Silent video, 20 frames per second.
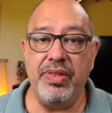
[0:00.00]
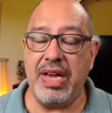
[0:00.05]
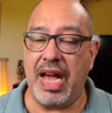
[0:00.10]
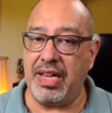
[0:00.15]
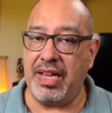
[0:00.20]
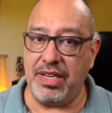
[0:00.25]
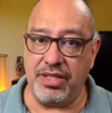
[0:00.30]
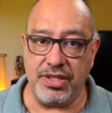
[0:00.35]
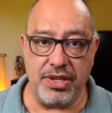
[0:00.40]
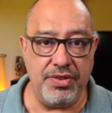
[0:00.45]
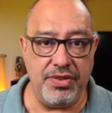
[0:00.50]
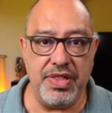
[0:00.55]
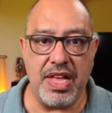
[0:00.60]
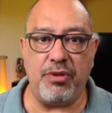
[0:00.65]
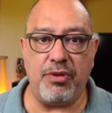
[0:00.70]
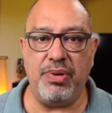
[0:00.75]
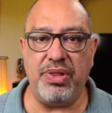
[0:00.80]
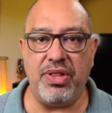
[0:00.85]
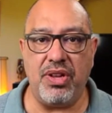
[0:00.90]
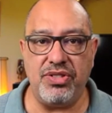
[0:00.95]
I can tell you
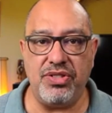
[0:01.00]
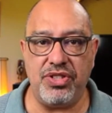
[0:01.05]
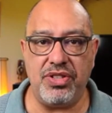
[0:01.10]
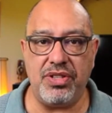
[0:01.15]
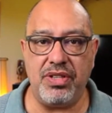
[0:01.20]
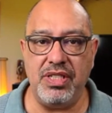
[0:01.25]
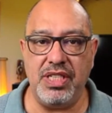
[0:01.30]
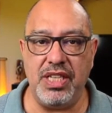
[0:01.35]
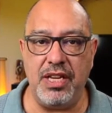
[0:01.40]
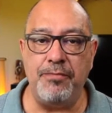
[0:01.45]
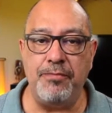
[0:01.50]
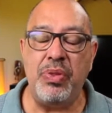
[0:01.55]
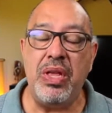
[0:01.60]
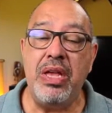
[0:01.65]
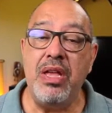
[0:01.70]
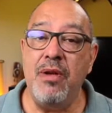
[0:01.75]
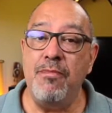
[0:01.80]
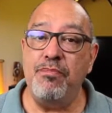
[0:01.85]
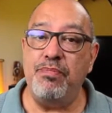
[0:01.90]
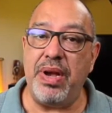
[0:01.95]
that with all certainty,
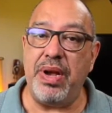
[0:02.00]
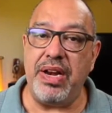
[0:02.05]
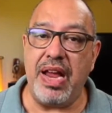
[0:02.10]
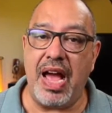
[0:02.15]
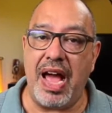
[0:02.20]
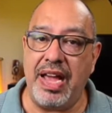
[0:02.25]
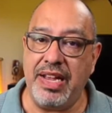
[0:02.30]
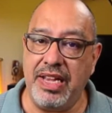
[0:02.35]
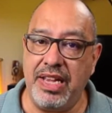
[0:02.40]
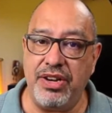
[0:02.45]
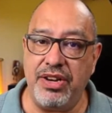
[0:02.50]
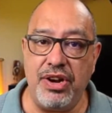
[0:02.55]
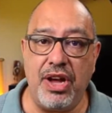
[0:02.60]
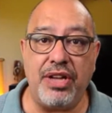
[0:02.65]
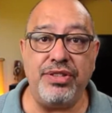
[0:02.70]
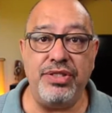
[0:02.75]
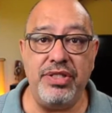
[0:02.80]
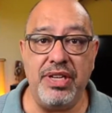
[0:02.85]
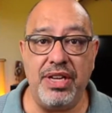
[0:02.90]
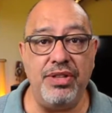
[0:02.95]
but I
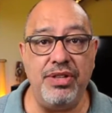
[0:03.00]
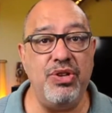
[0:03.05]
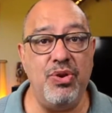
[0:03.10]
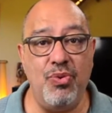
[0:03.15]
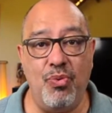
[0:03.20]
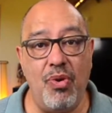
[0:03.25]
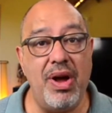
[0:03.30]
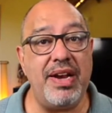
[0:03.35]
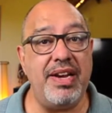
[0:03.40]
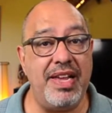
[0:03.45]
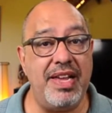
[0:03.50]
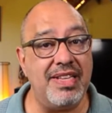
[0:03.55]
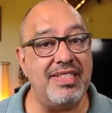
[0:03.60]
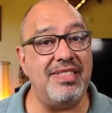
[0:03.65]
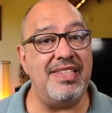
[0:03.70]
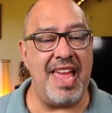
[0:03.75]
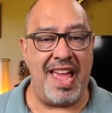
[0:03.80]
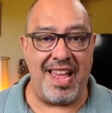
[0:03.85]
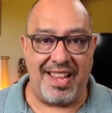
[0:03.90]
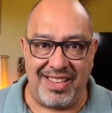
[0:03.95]
cannot tell you what
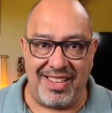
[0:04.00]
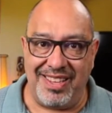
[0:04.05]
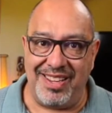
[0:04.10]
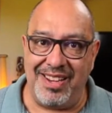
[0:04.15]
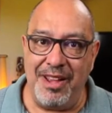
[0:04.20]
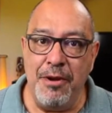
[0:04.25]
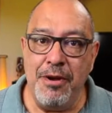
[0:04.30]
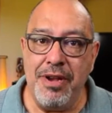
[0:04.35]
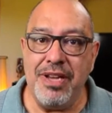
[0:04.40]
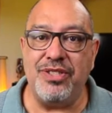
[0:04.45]
exactly